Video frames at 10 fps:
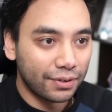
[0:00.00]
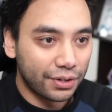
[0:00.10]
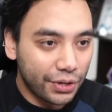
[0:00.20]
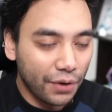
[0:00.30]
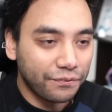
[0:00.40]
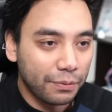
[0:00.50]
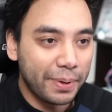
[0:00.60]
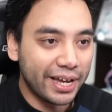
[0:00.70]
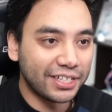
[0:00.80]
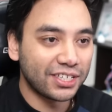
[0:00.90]
God
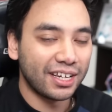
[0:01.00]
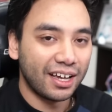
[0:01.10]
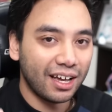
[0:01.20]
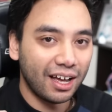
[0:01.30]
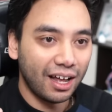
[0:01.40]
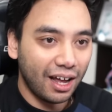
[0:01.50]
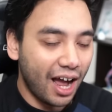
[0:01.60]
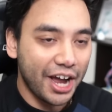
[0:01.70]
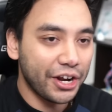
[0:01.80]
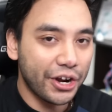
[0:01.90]
forbid,
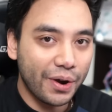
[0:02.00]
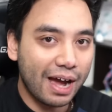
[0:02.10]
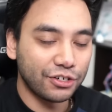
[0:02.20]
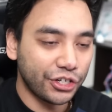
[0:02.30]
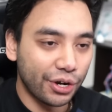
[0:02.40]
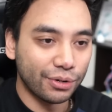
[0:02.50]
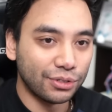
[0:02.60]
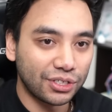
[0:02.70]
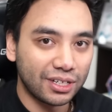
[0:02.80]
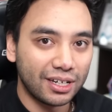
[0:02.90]
I don't know how
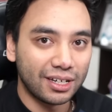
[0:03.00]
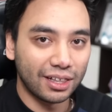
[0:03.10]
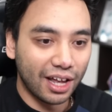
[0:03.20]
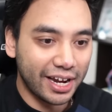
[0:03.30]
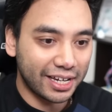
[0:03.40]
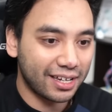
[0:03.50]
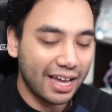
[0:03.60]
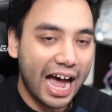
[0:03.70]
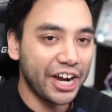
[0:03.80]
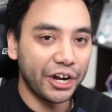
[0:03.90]
shows like,
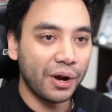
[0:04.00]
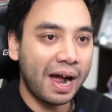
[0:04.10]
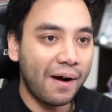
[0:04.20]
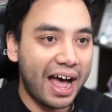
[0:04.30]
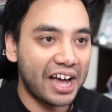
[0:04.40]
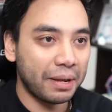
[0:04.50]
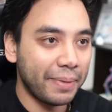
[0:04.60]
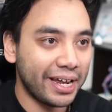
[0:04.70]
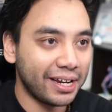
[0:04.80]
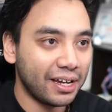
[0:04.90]
I don't know how
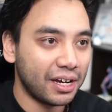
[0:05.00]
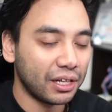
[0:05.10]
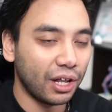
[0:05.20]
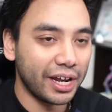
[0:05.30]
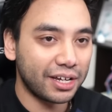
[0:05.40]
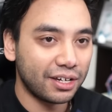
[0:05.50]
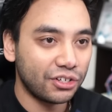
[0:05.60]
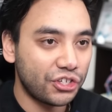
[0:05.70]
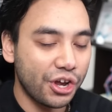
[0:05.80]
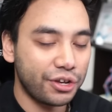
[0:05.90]
anime like
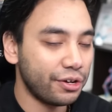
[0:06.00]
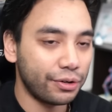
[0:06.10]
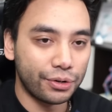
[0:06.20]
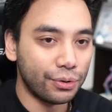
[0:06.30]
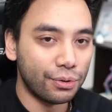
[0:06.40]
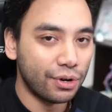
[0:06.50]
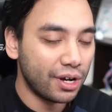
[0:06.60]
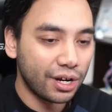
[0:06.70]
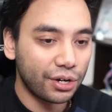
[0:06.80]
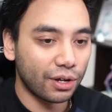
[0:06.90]
Tokyo Ghoul
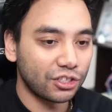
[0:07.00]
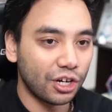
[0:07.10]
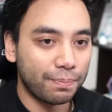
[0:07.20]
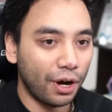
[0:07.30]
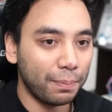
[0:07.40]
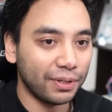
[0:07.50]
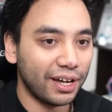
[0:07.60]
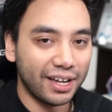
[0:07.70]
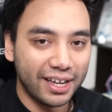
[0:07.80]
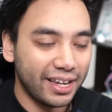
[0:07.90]
got so
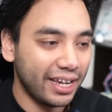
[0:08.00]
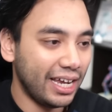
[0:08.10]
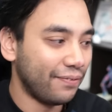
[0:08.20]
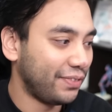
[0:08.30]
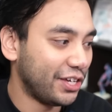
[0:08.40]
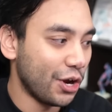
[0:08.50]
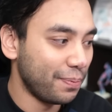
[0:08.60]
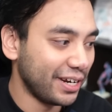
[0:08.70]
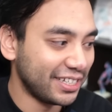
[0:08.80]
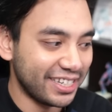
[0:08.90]
popular if the
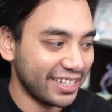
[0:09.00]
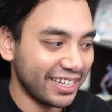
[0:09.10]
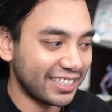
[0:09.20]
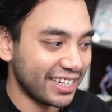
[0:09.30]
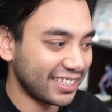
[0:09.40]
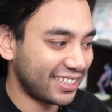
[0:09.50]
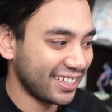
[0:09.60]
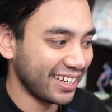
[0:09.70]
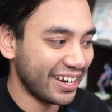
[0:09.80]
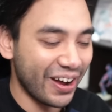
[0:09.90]
opening didn't exist,
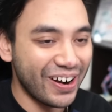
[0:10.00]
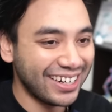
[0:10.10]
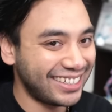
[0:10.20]
you know?